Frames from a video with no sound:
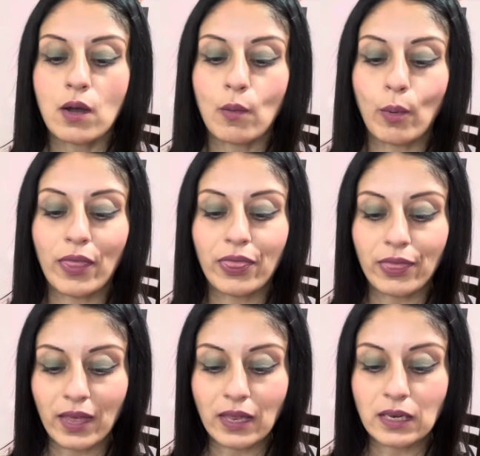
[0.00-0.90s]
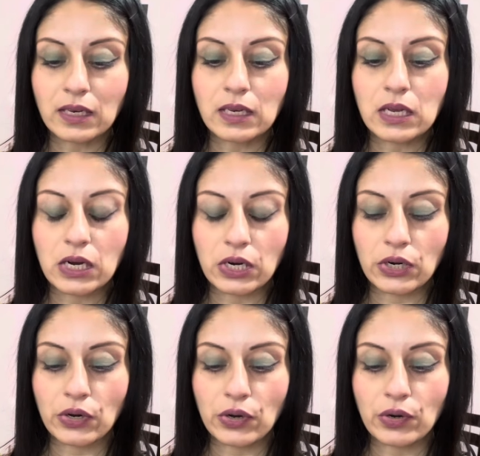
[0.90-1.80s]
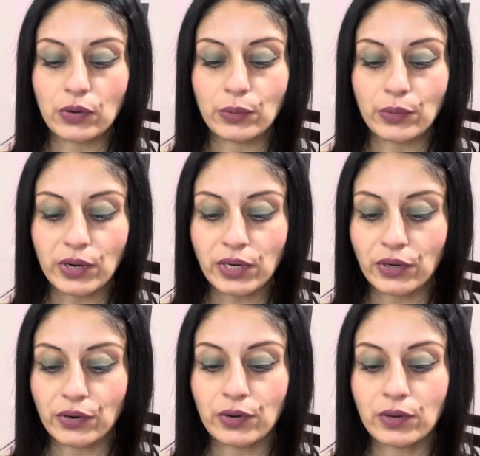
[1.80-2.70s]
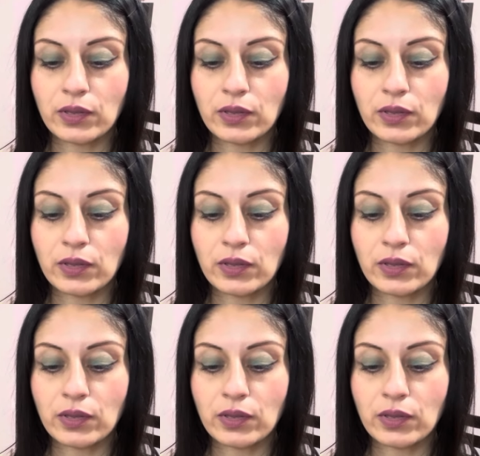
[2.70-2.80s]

within her career.